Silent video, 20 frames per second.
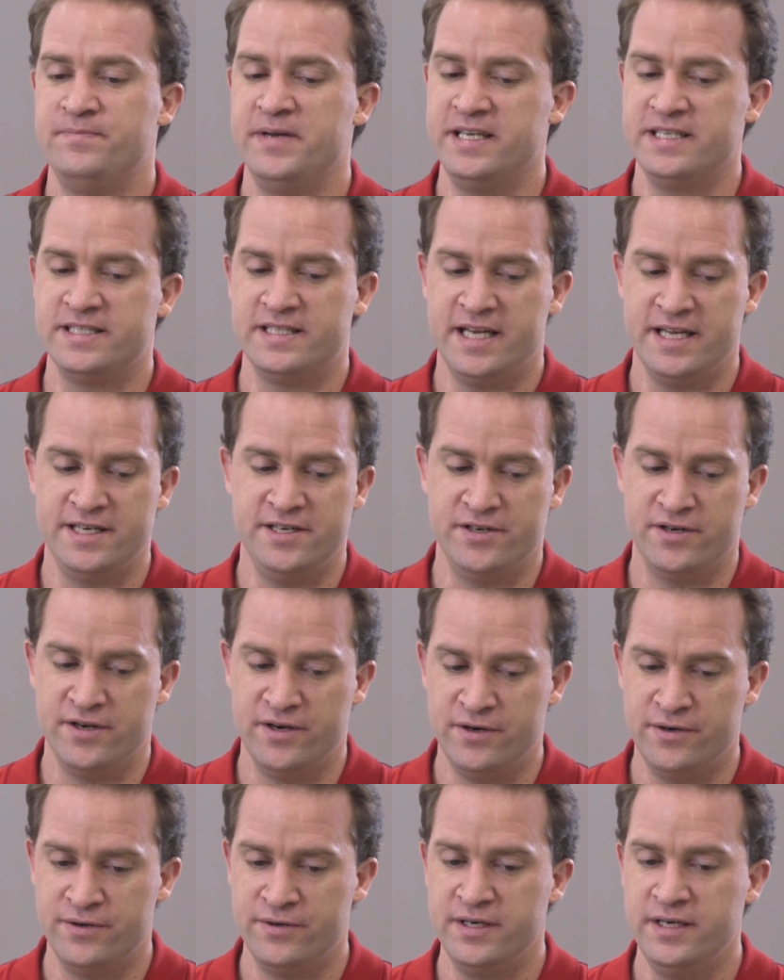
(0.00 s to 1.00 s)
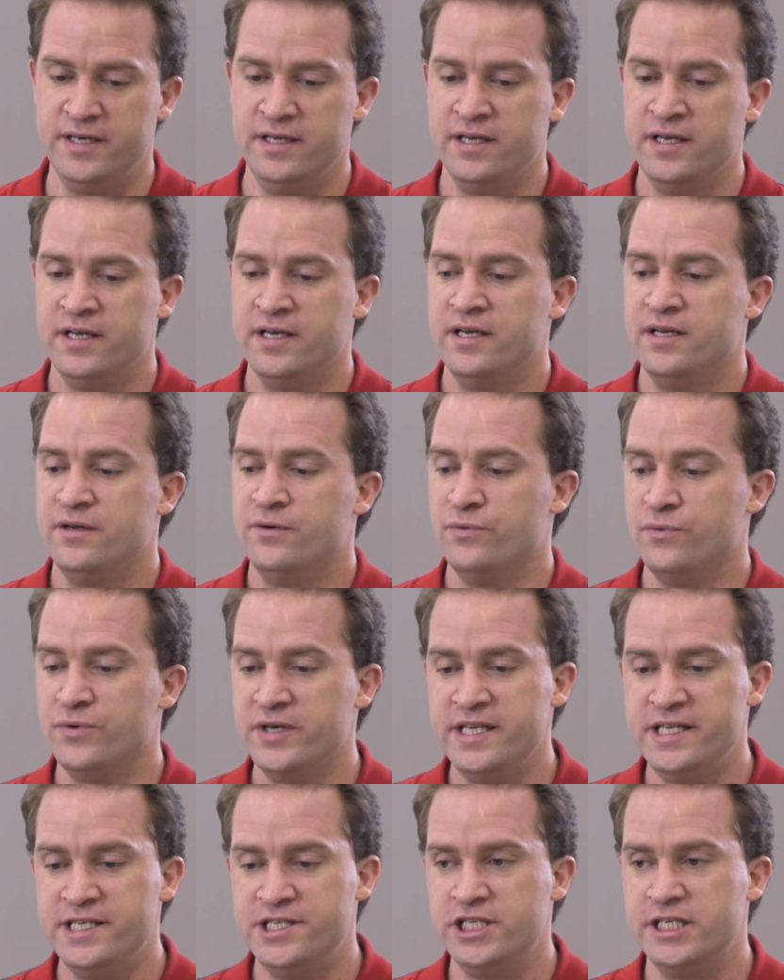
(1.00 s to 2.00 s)
based on your own
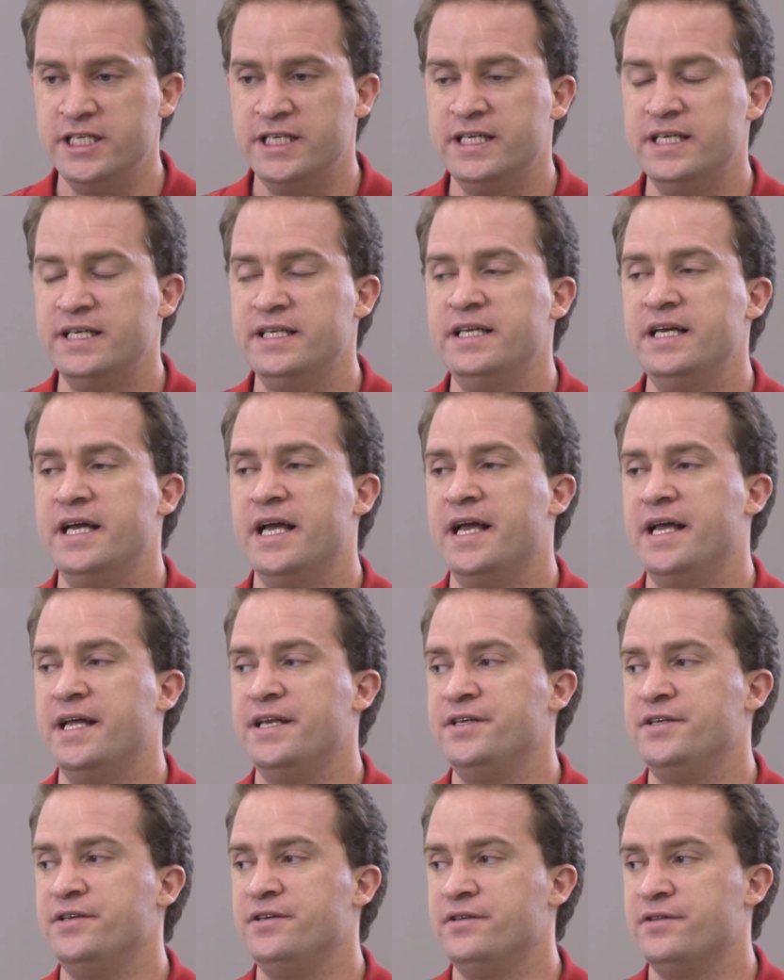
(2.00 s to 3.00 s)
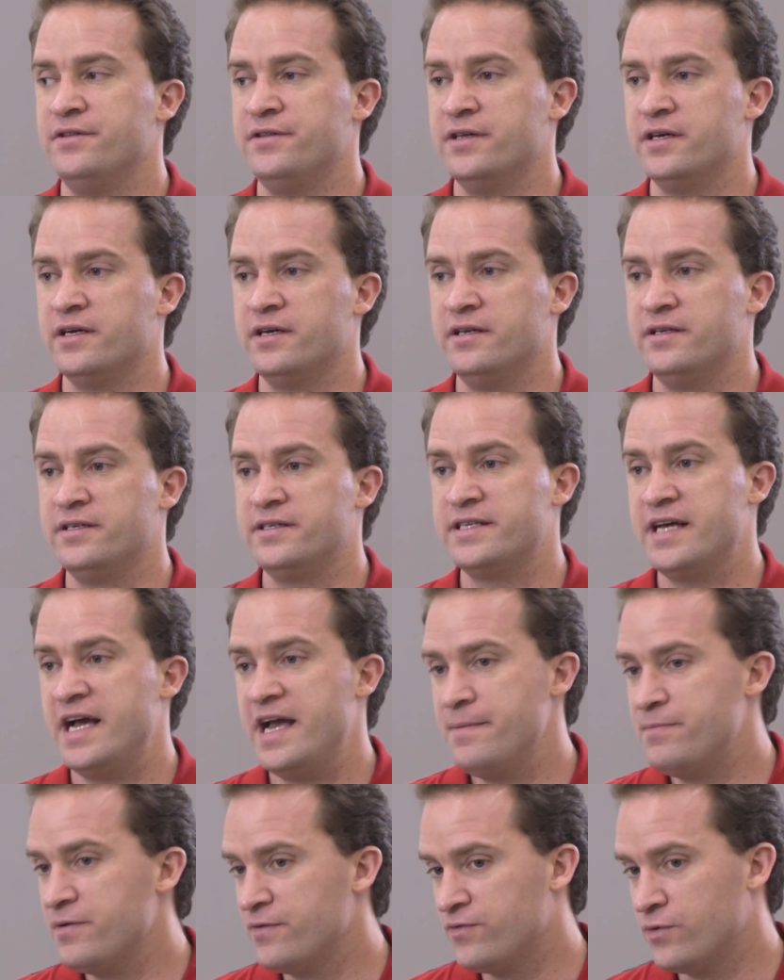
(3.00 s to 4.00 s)
region and the
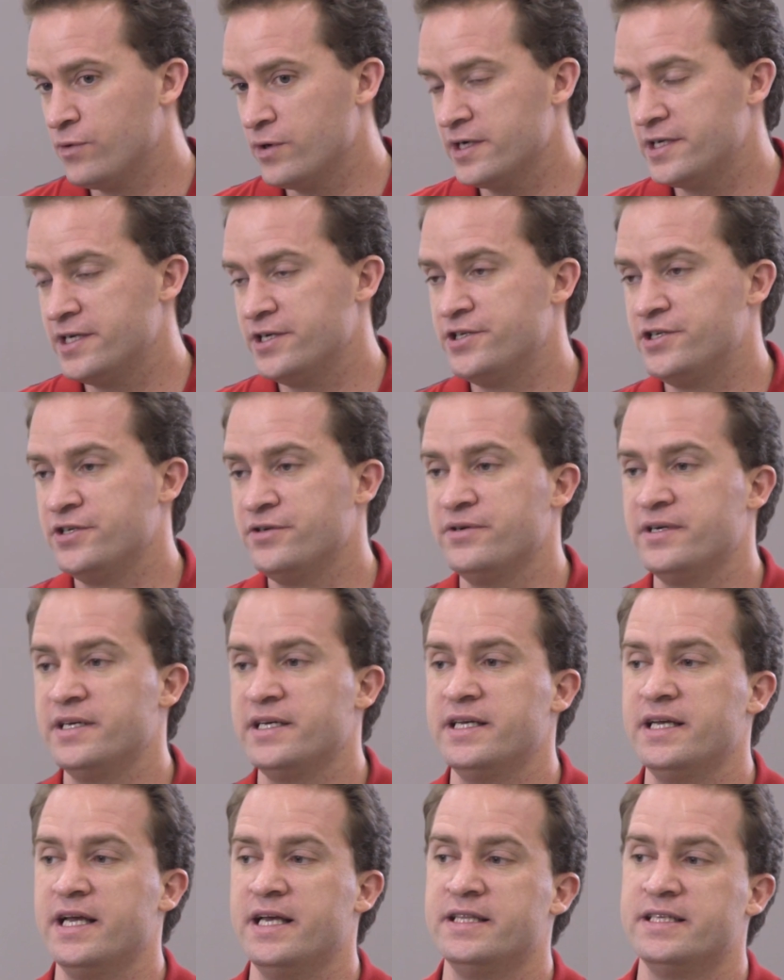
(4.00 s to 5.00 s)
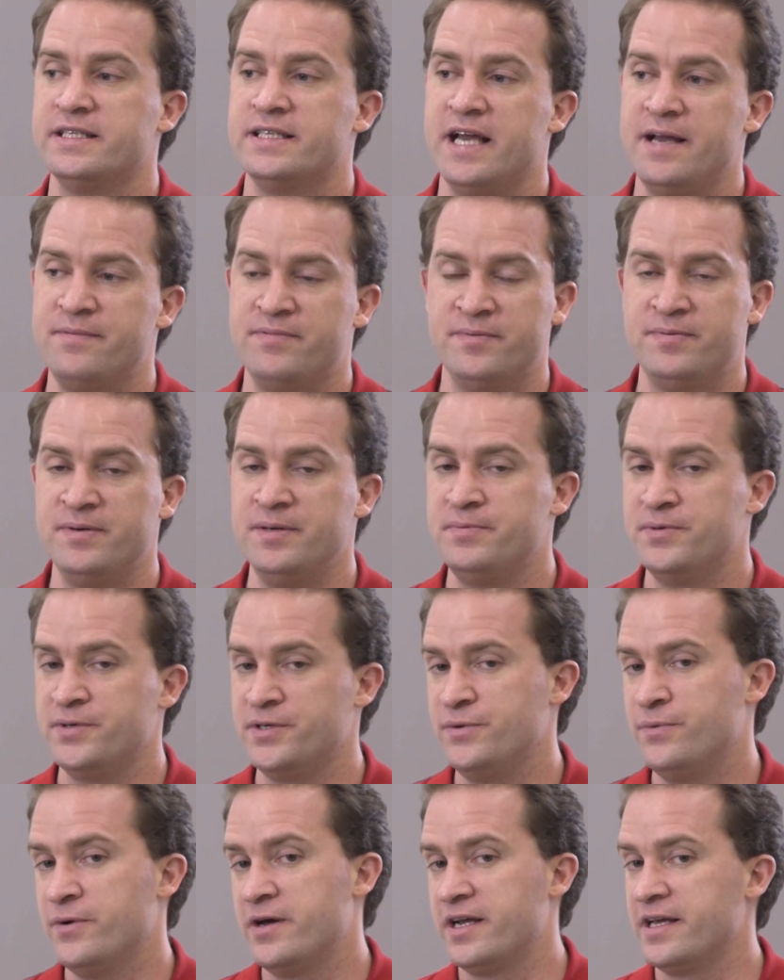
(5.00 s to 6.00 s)
type of work you're doing and the type of people
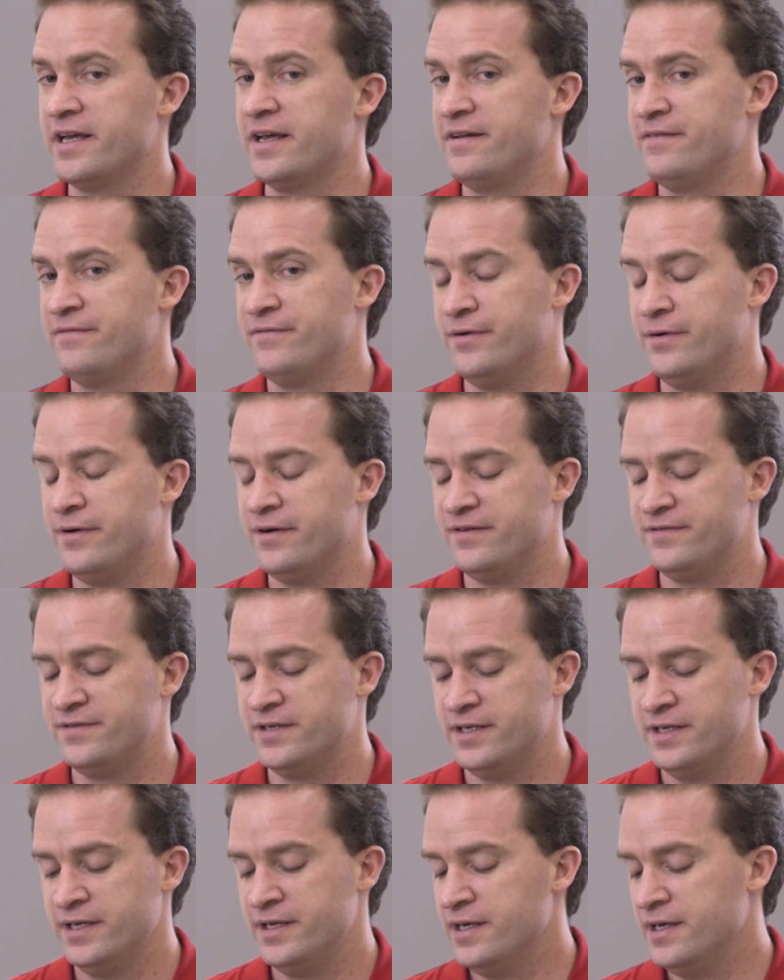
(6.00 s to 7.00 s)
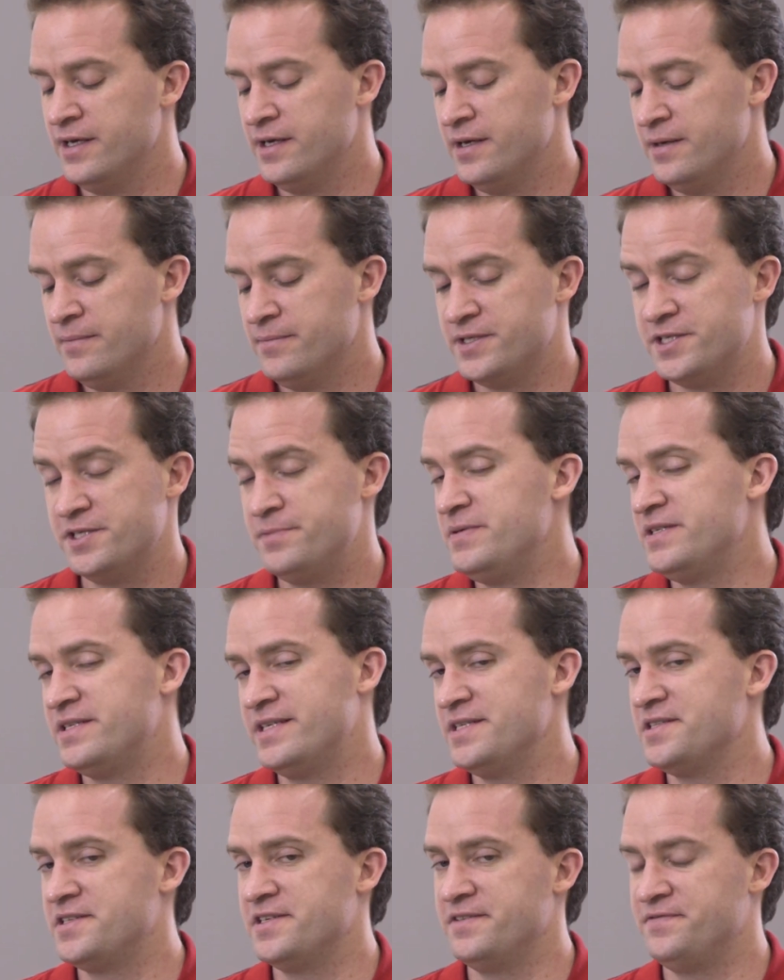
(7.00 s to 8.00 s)
you want to get involved. But just be
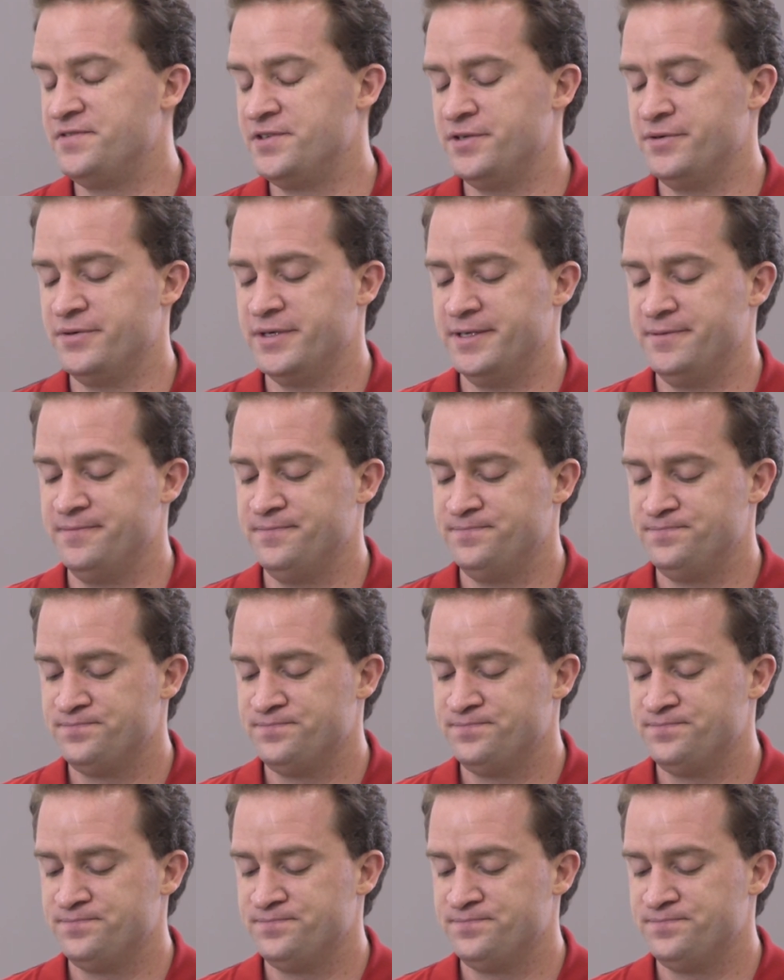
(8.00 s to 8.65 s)
sensitive to it.